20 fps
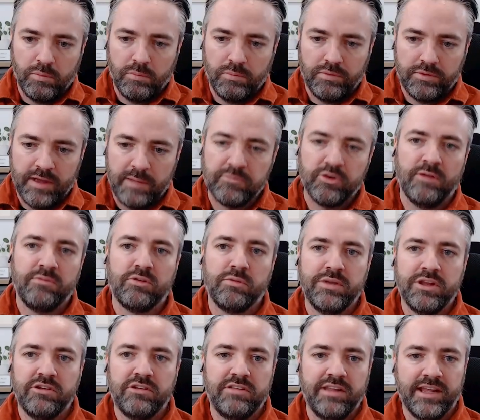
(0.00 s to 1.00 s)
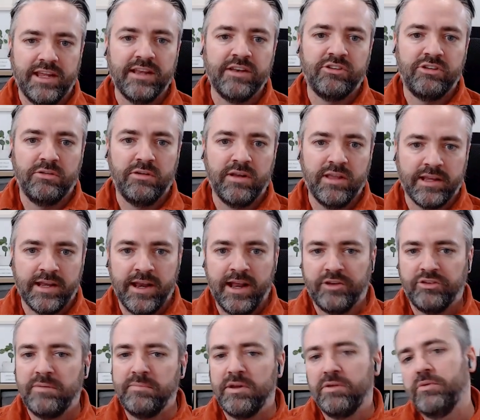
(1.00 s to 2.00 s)
sometimes when you dig into it, it can
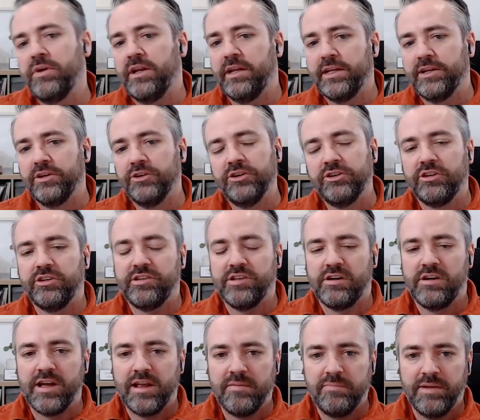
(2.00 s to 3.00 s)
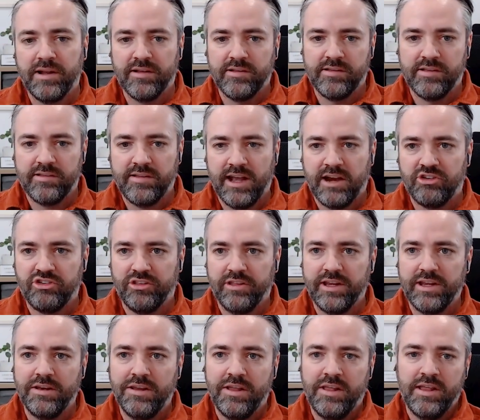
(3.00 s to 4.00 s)
actually be really good design because it's
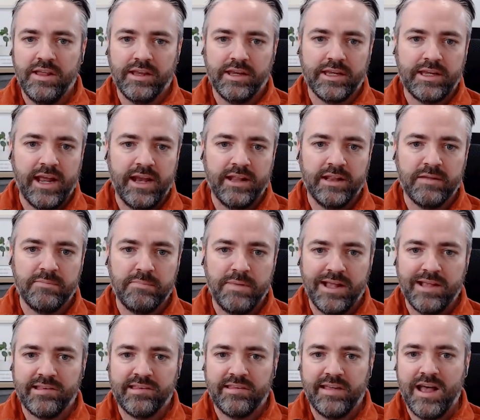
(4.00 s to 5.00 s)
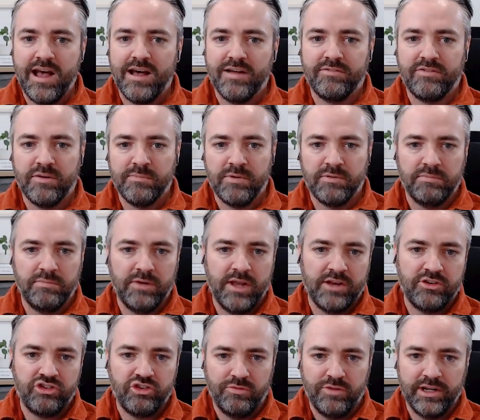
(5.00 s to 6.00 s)
actually getting the best out from a
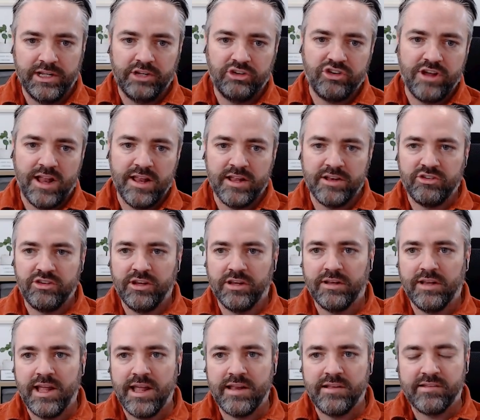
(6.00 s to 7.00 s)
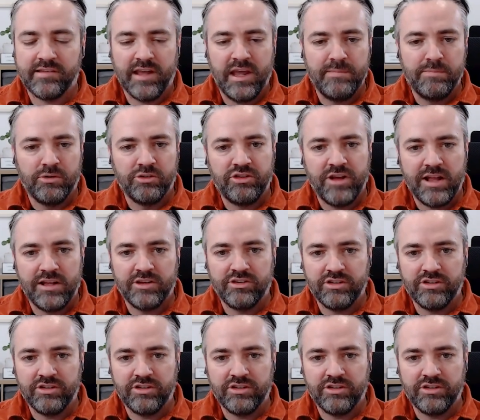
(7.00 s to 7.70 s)
really challenging landscape or challenging